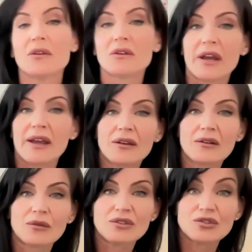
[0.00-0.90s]
Okay,
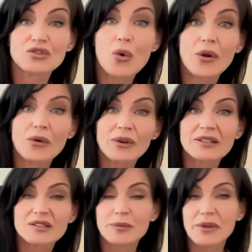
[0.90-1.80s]
which is your own
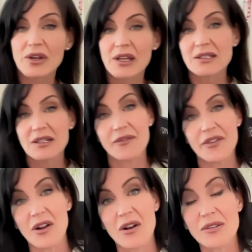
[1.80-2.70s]
experience of
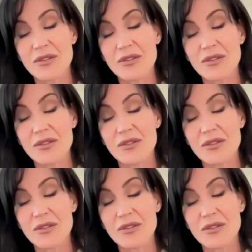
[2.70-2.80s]
it all.